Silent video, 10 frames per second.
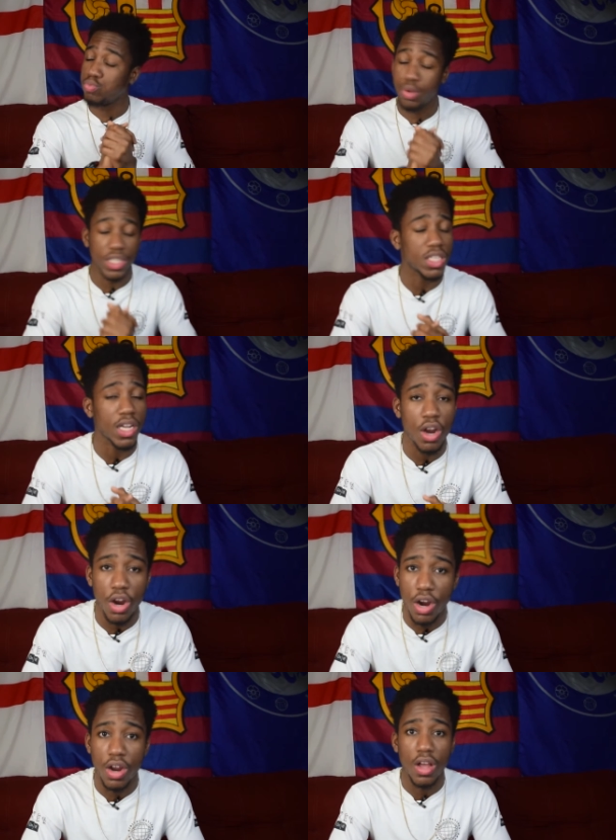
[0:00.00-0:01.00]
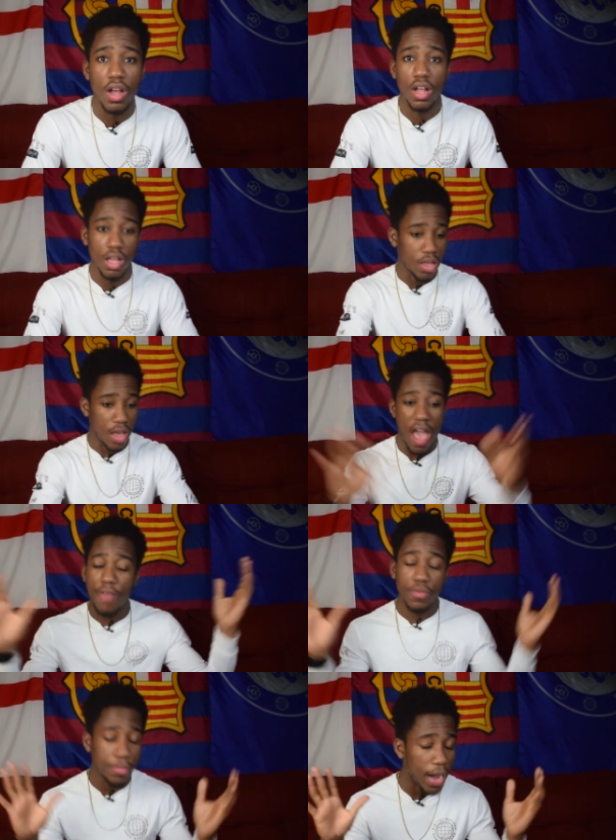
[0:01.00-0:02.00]
wishing her,
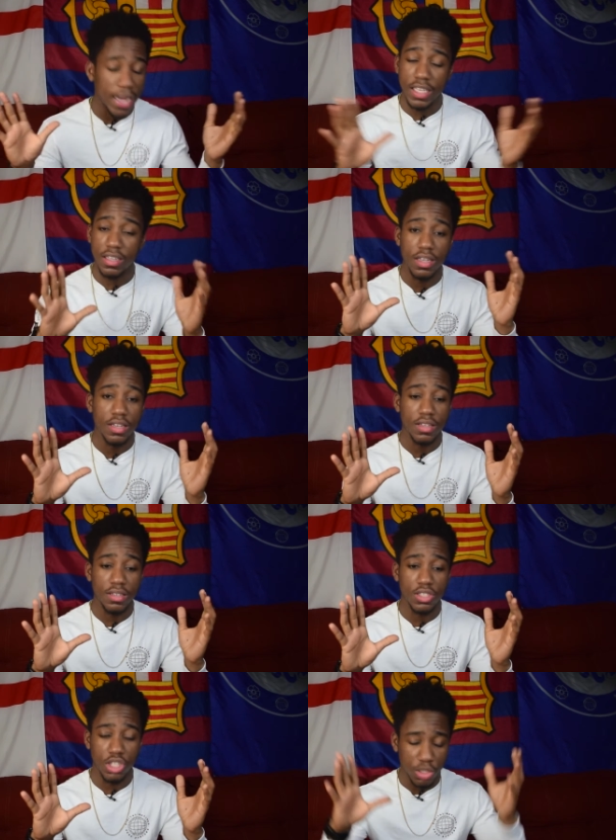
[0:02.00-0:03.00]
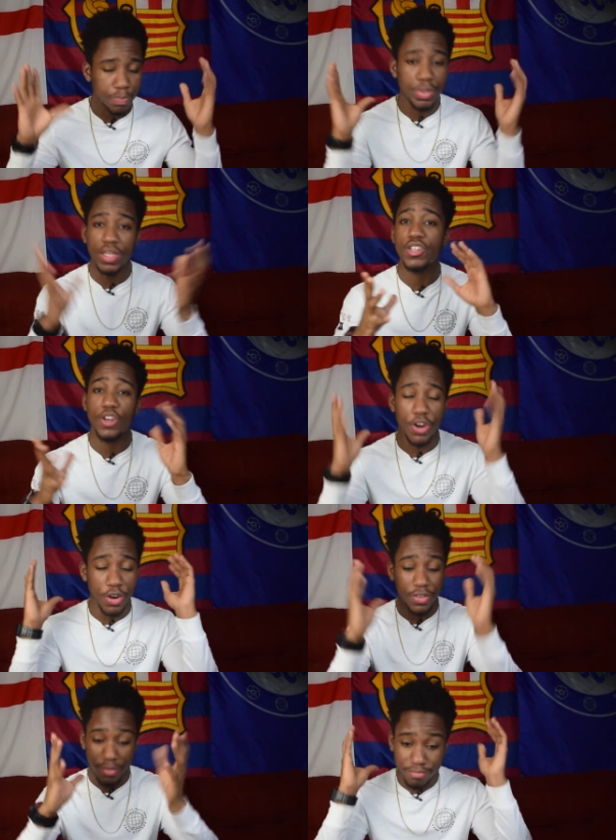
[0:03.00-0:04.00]
everybody just put
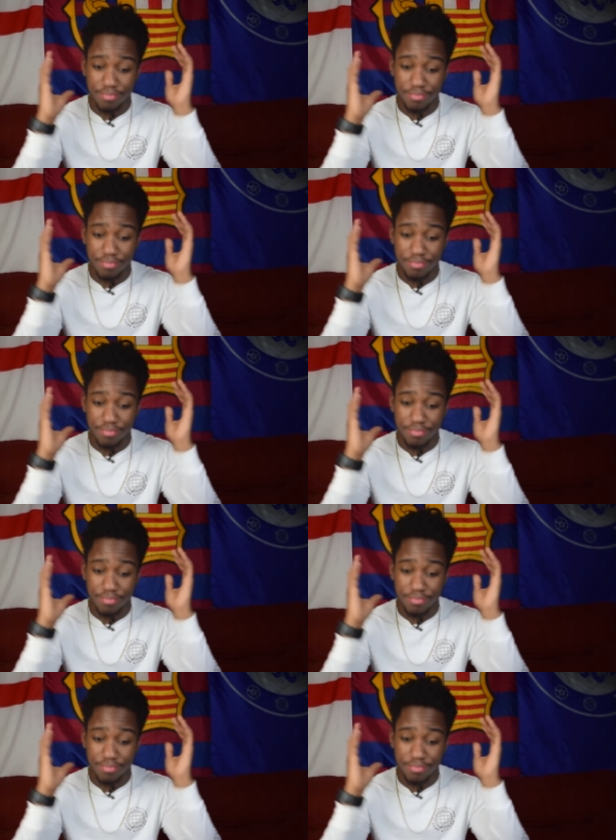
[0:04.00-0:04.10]
your